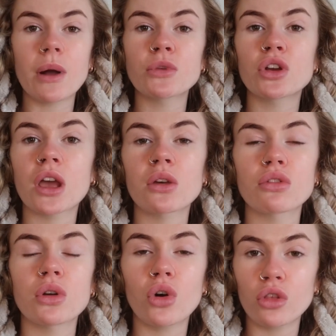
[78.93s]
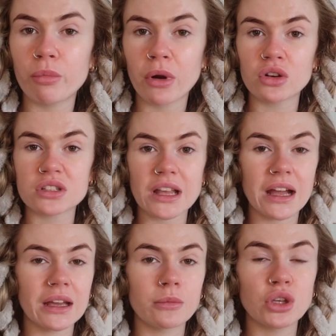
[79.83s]
I'm going to go through all the products that
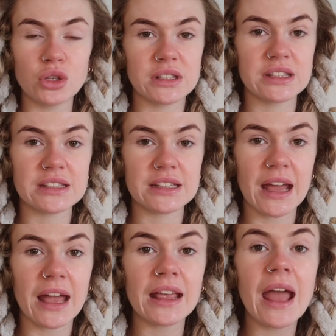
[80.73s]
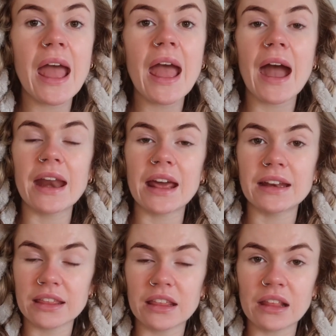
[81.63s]
I am using today, and
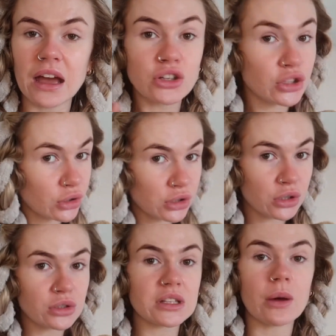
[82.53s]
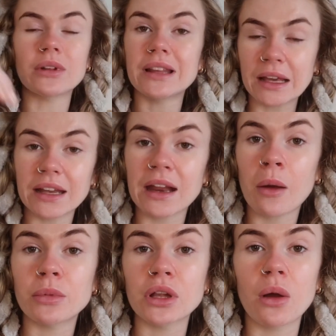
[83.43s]
anything that I do use I will link it
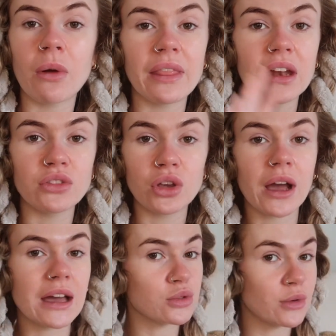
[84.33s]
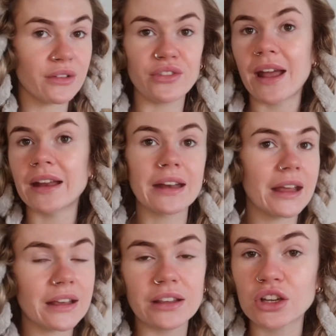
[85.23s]
down below, and then if you guys want to find
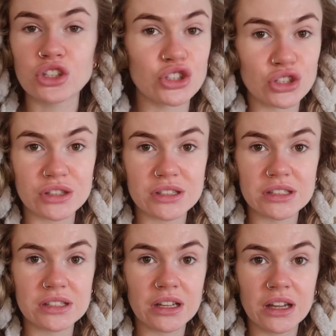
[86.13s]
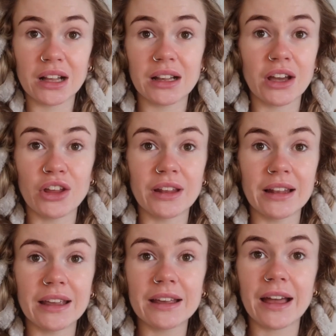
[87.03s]
it you can just click on the
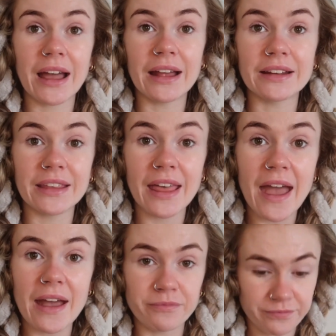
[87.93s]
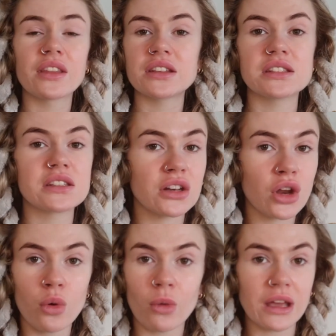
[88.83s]
link and you're there. This is in
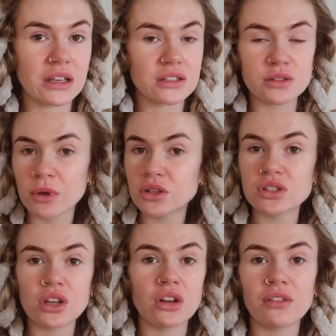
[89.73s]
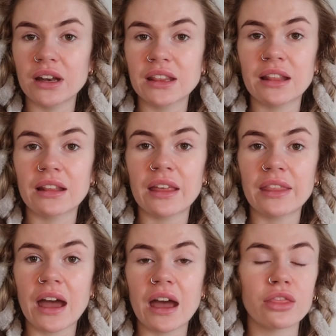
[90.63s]
no way sponsored or anything like
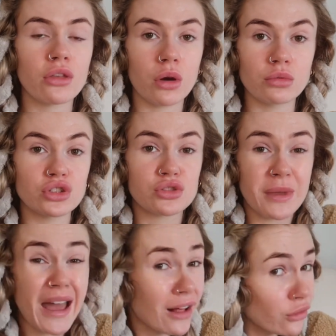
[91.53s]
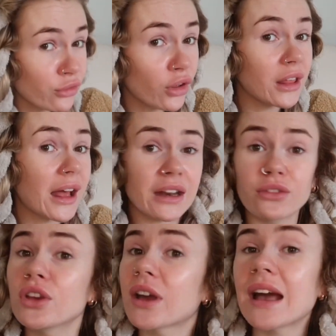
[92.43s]
that. I thought it would just be helpful, and
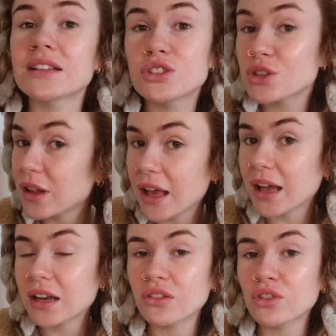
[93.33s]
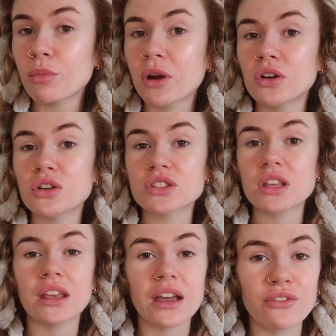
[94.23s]
if you guys do like any of the products
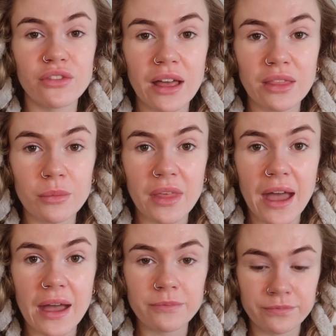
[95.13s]
you can find them there.